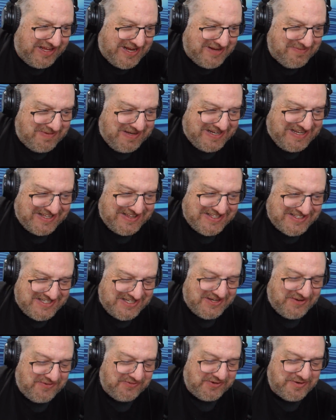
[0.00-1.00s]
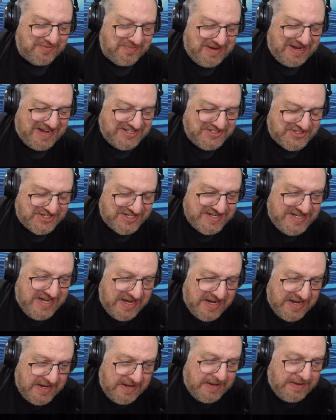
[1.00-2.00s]
them to get this information,
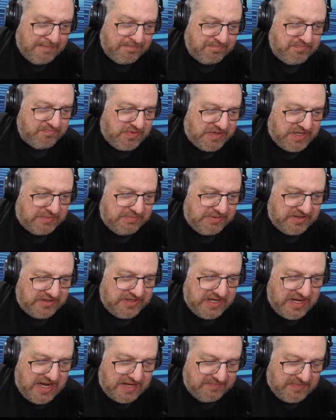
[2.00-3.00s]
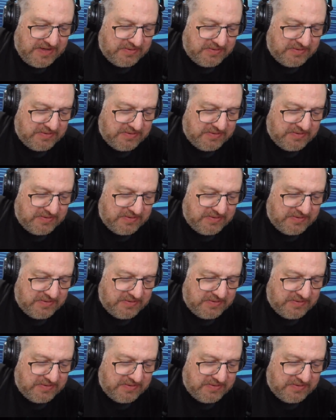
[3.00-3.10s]
but apparently not.